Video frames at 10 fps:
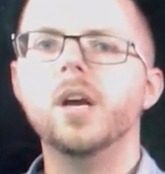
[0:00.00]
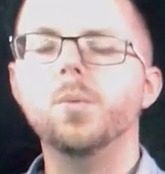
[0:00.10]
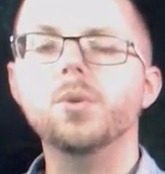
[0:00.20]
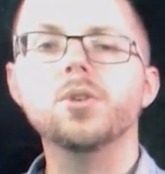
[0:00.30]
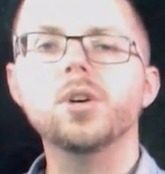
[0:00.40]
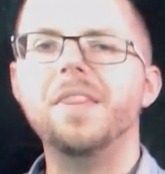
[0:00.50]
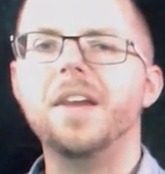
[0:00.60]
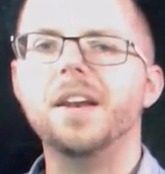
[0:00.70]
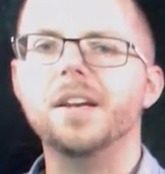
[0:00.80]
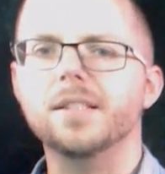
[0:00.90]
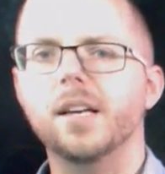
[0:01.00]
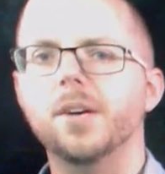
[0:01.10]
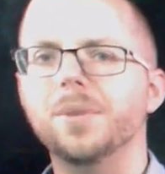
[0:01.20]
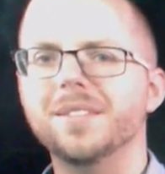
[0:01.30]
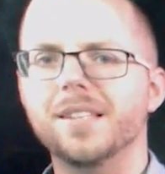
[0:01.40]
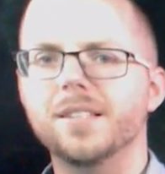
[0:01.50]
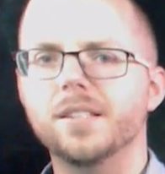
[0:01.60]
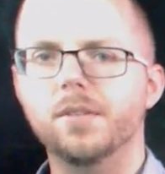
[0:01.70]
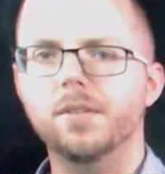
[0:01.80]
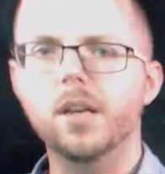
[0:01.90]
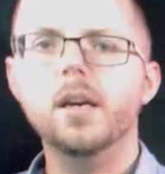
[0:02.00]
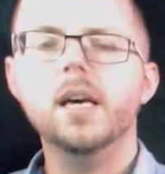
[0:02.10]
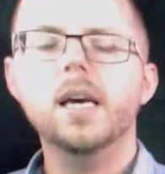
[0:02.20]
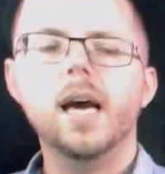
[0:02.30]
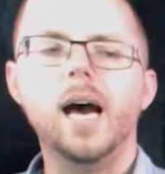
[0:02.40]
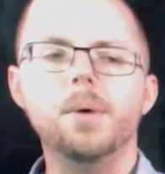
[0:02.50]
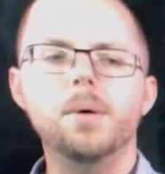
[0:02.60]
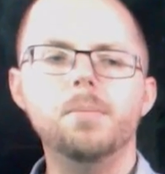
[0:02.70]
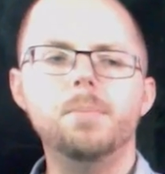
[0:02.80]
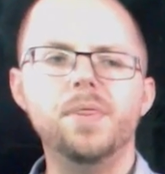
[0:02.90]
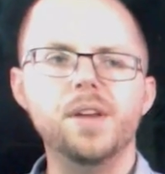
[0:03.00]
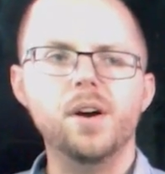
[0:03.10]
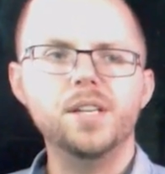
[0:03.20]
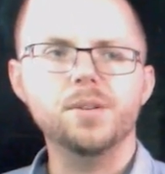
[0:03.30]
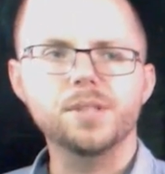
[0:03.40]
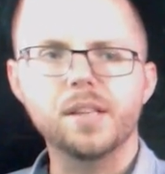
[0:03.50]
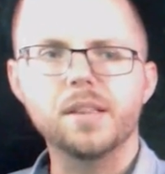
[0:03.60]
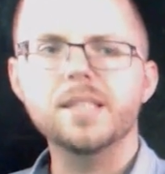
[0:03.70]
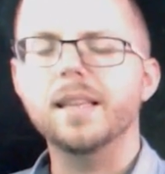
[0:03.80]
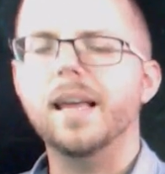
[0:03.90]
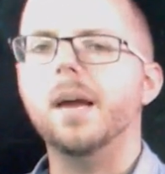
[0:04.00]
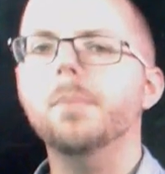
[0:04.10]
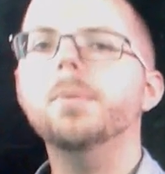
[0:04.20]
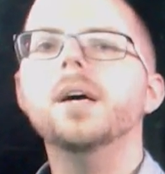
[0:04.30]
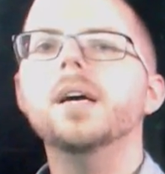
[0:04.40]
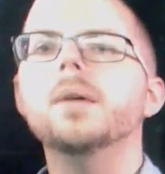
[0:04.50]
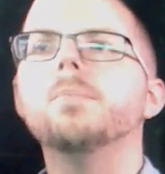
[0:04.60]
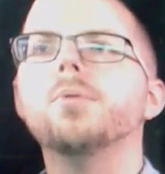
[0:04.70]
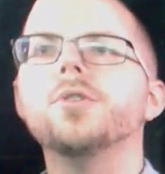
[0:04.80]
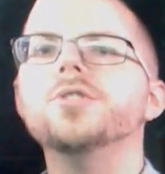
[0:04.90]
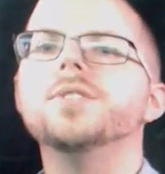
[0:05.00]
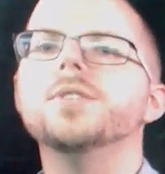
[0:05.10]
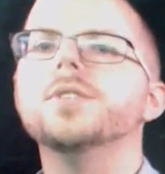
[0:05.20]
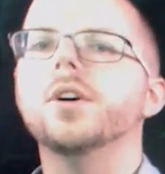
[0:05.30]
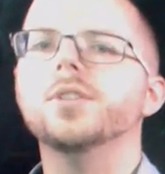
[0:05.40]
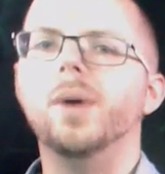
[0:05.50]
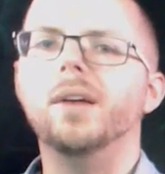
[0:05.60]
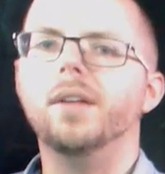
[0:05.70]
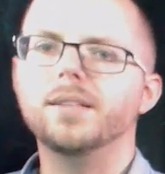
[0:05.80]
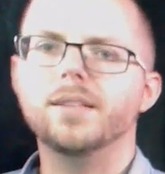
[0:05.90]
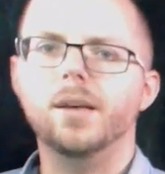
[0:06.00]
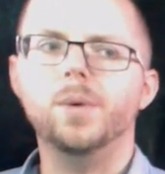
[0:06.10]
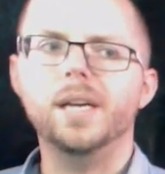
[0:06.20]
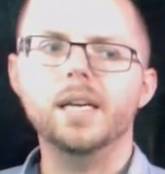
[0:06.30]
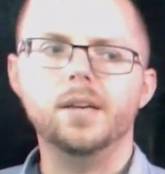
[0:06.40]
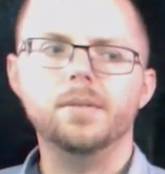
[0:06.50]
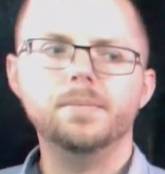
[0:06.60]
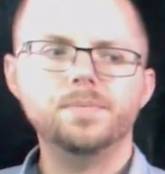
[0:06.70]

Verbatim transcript: We'll talk about that in a second with sensitivity. Um, but the idea is that this lamp produces those wavelengths that we need.